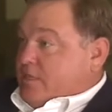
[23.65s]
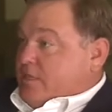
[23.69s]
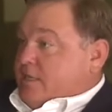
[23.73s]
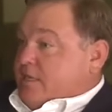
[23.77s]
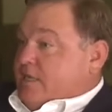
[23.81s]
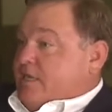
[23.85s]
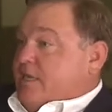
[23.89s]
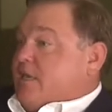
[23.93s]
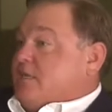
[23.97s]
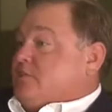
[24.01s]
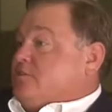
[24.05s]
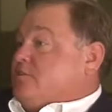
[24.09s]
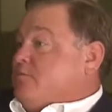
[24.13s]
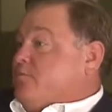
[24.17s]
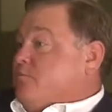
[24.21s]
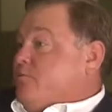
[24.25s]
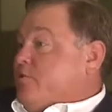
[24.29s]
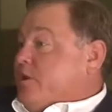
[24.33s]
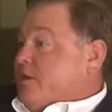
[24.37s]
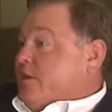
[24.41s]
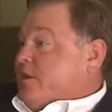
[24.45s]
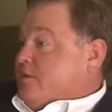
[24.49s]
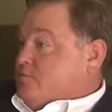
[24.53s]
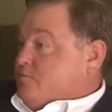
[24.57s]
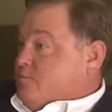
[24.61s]
he has to
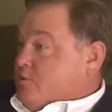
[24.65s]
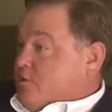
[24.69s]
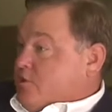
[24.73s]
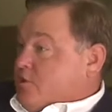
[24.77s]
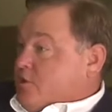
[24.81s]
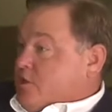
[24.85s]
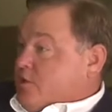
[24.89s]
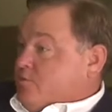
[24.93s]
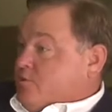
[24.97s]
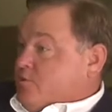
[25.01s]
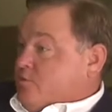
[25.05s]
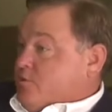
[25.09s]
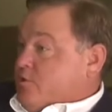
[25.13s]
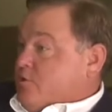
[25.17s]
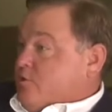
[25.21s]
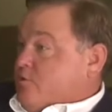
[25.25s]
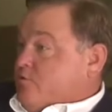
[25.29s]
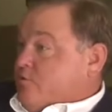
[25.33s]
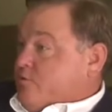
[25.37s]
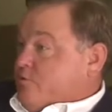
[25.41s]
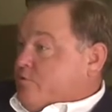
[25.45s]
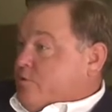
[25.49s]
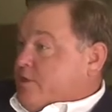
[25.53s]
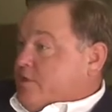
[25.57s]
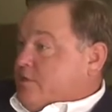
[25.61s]
bring his bill up to be
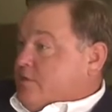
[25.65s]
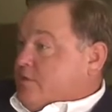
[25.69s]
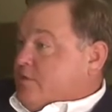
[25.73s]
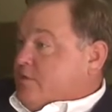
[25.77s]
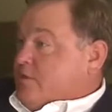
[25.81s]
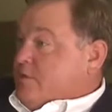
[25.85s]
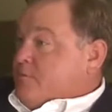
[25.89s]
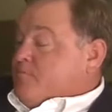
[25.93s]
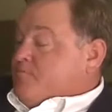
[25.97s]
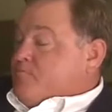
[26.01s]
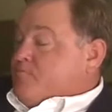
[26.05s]
overridden.